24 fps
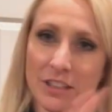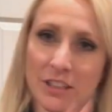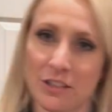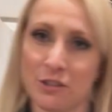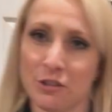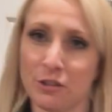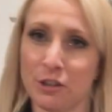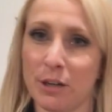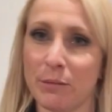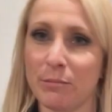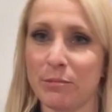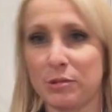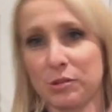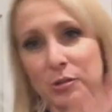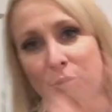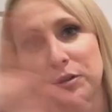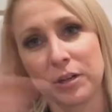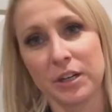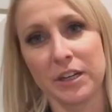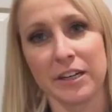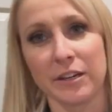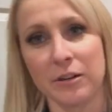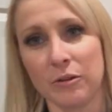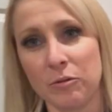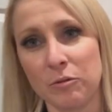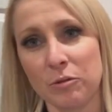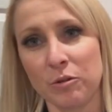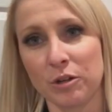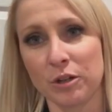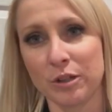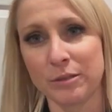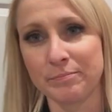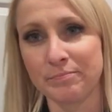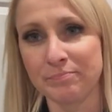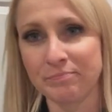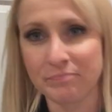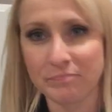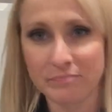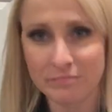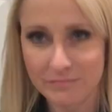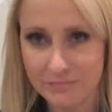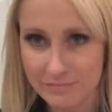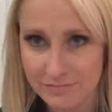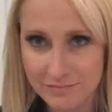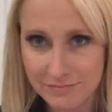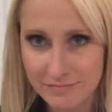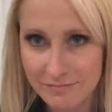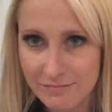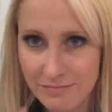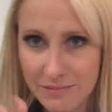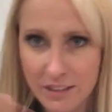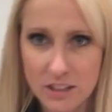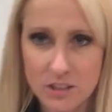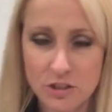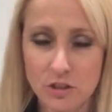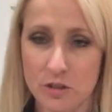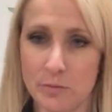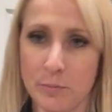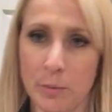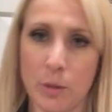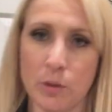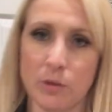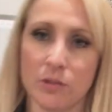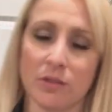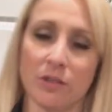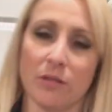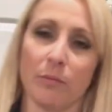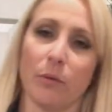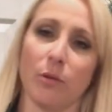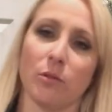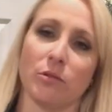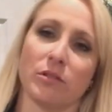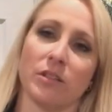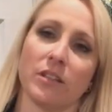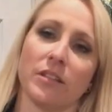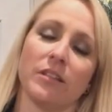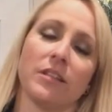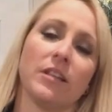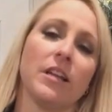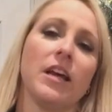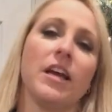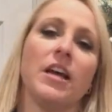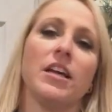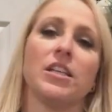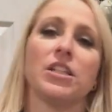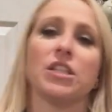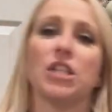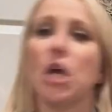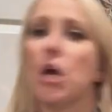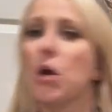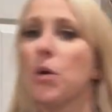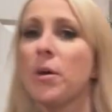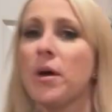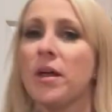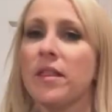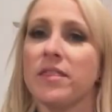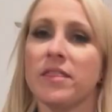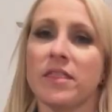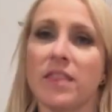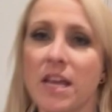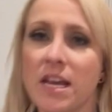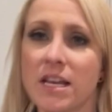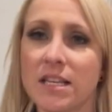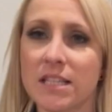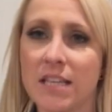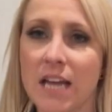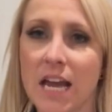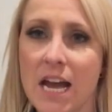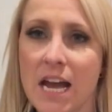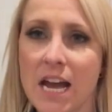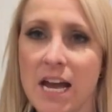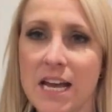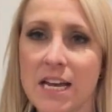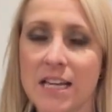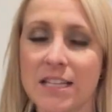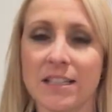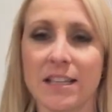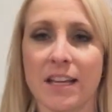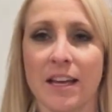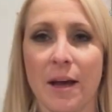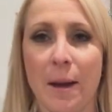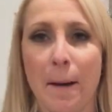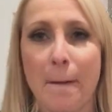Instagram story or just post in the posting. So thanks guys.